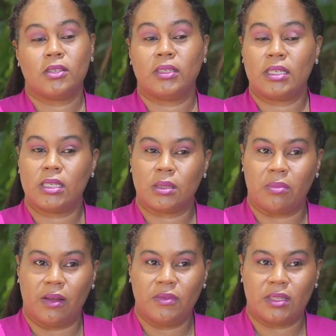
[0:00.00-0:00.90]
So this is
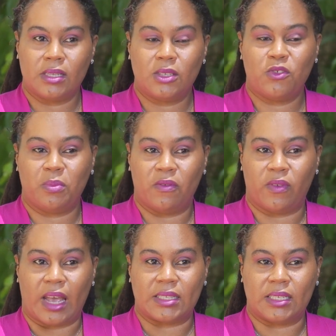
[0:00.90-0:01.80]
months since you've been
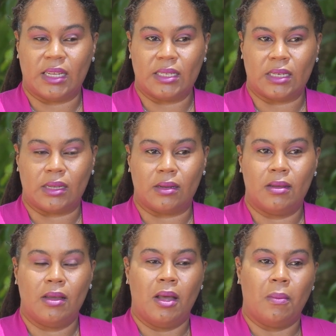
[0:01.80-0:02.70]
vaccinated,
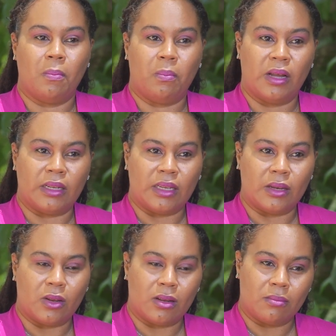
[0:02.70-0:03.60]
but
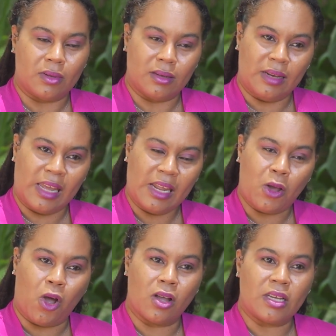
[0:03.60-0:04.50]
late
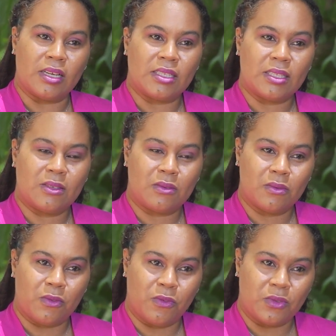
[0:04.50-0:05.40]
August,
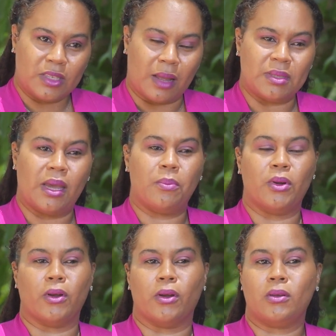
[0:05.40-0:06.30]

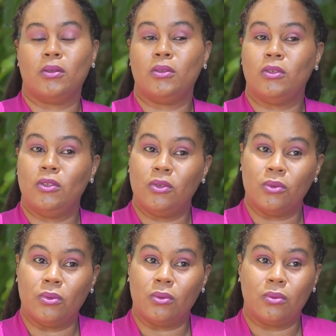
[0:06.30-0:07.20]
September,
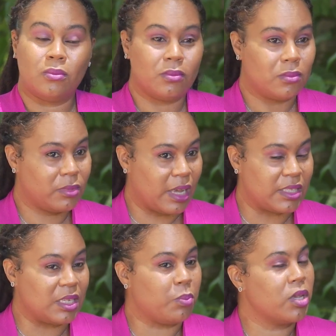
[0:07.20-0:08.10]
you
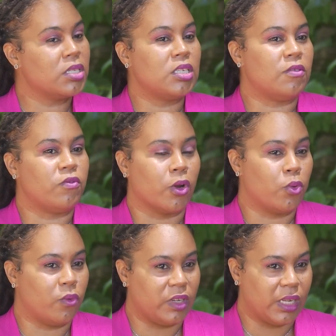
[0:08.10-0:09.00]
tested positive for
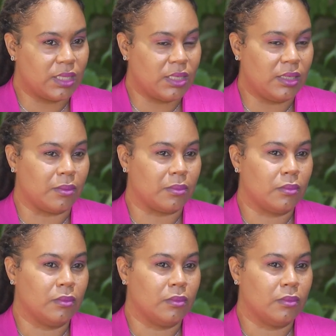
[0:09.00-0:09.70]
COVID-19.